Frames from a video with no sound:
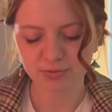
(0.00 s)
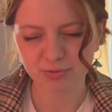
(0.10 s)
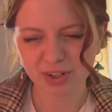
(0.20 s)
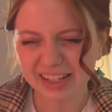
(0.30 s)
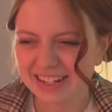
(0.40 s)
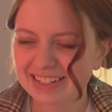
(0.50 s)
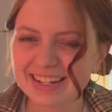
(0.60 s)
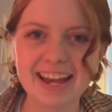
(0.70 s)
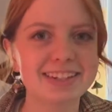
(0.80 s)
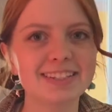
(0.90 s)
really
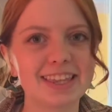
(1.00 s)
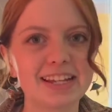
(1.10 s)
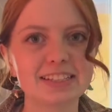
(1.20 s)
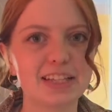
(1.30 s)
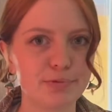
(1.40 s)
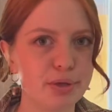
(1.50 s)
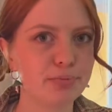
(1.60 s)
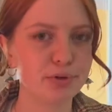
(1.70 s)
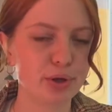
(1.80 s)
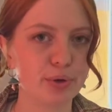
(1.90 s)
intense things that
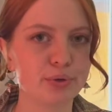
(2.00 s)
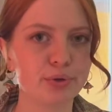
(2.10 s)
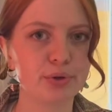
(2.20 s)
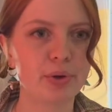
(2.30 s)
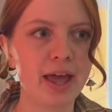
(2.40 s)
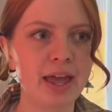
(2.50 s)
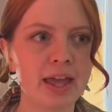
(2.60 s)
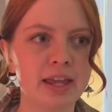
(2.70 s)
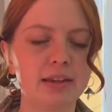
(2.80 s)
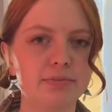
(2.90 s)
people go through
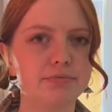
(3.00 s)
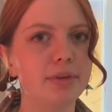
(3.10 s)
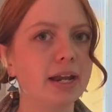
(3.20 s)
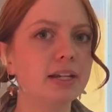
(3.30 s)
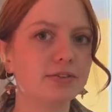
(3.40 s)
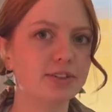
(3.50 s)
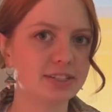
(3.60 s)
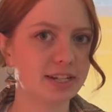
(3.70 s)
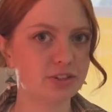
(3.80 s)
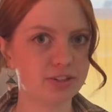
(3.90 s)
in many different
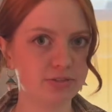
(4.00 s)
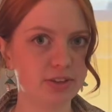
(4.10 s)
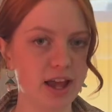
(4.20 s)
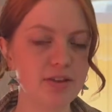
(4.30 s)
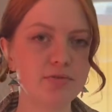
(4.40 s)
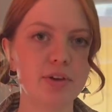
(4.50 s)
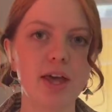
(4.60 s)
stages of life,